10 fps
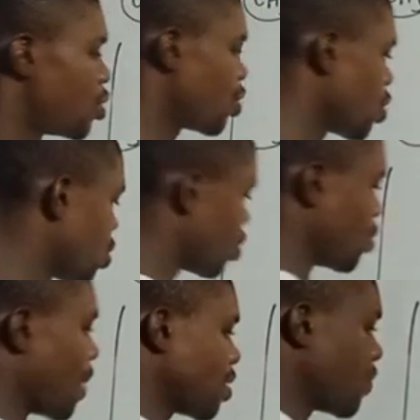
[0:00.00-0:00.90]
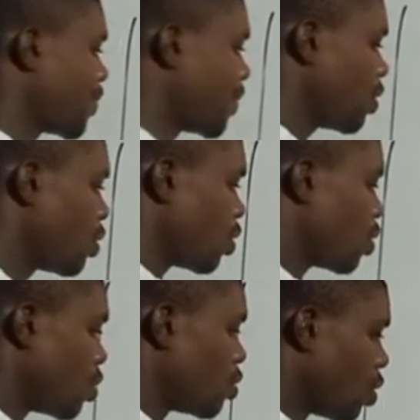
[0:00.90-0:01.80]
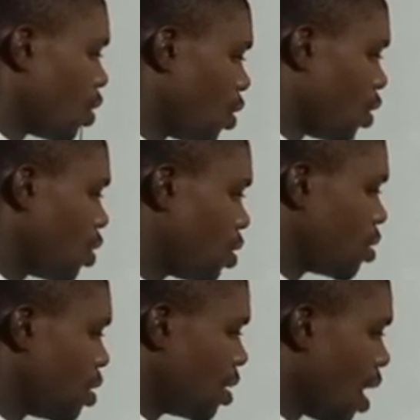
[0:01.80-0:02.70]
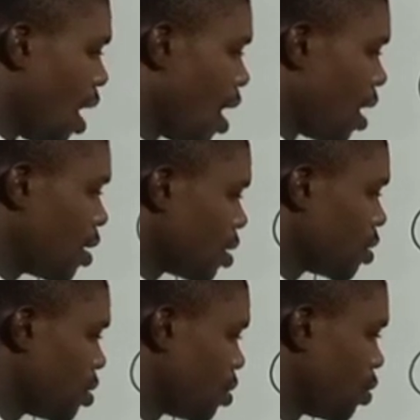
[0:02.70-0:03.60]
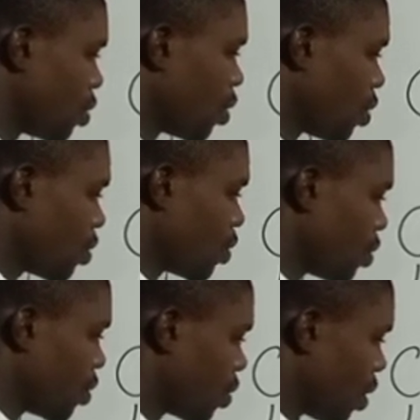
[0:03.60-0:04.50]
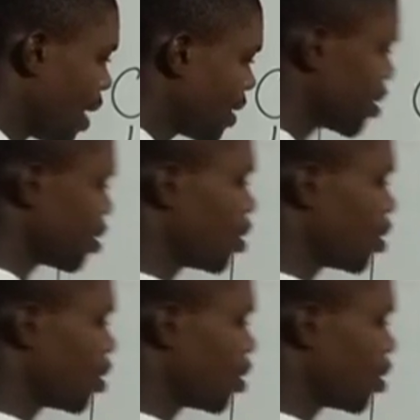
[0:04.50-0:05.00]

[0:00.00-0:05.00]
So it's normally no na no, right?